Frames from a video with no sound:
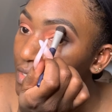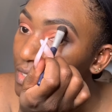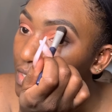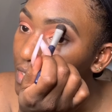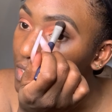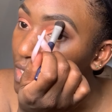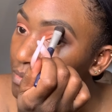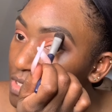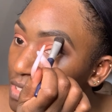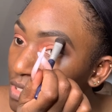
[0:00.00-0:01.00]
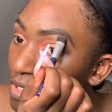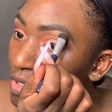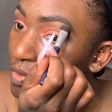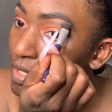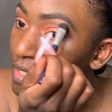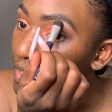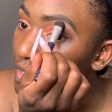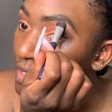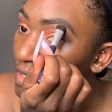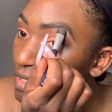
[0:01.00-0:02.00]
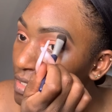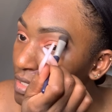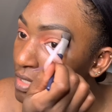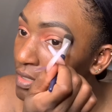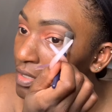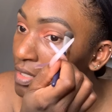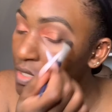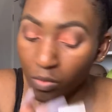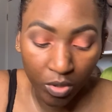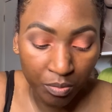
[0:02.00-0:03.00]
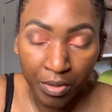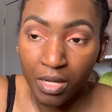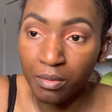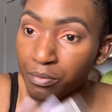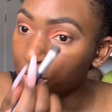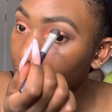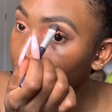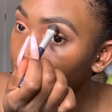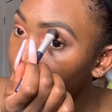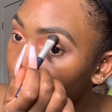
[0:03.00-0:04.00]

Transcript: And I'm just gonna go in with bamboo,